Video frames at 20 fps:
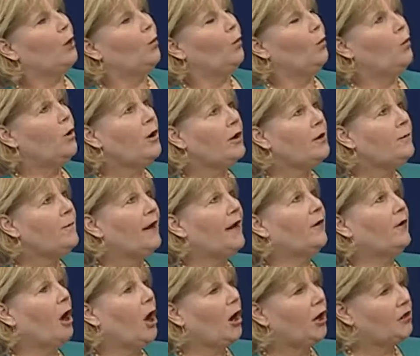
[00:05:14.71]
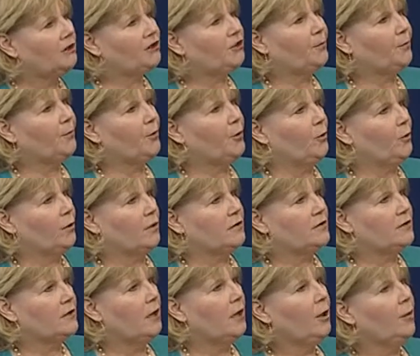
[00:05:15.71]
What about
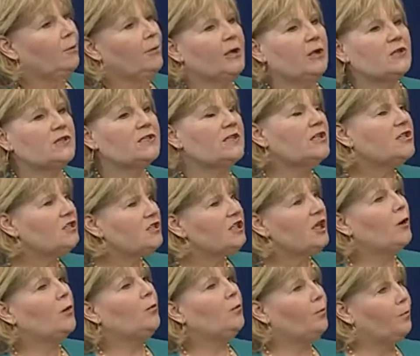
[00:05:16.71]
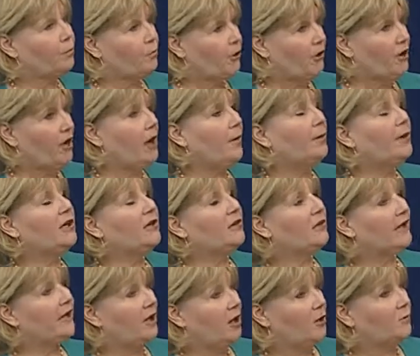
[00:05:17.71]
entrepreneurs? Because this show
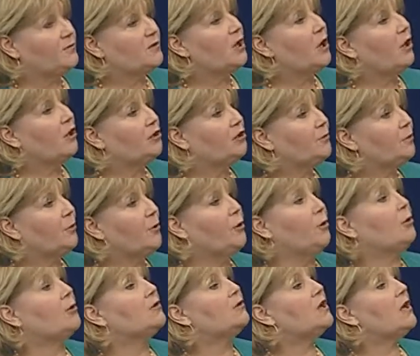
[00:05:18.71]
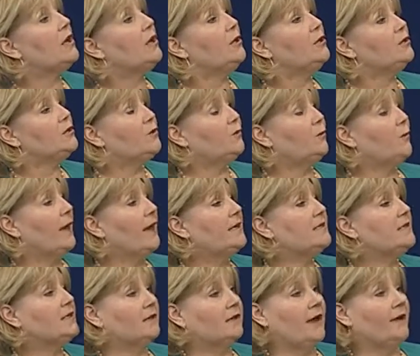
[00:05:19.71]
predominantly helps entrepreneurs to raise
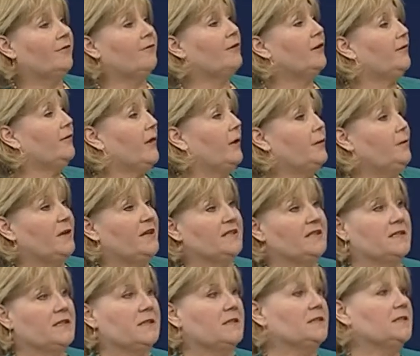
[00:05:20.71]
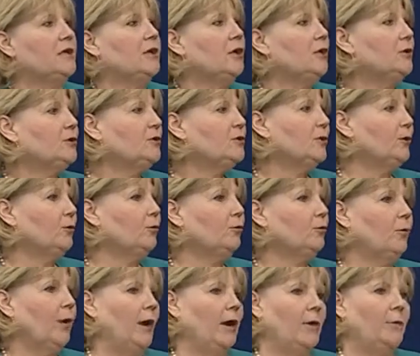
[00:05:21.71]
the level of their business,
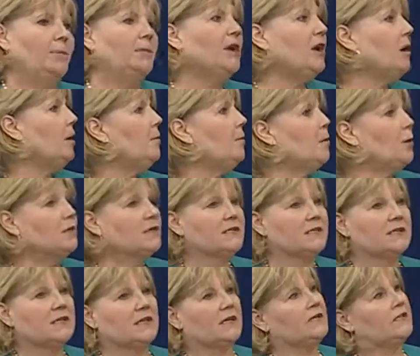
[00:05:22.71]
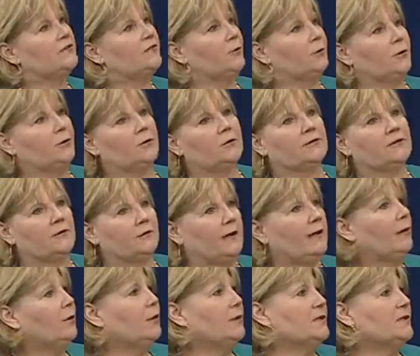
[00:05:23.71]
to become more successful, to
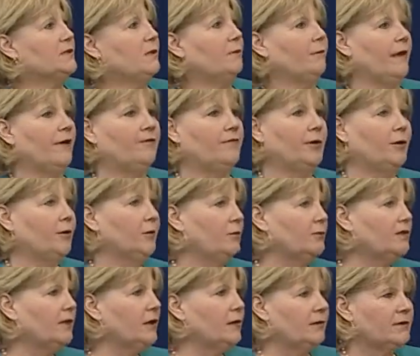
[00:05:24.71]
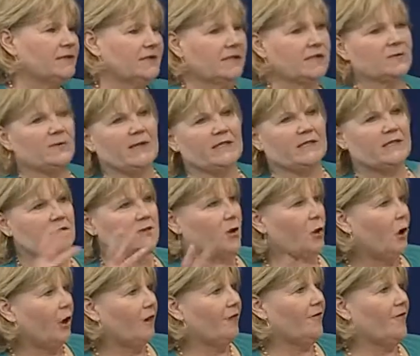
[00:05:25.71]
increase their revenue, decrease expenses,
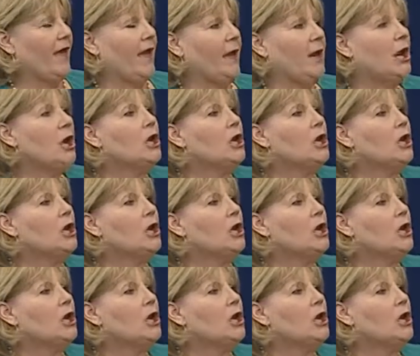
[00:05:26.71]
all of that.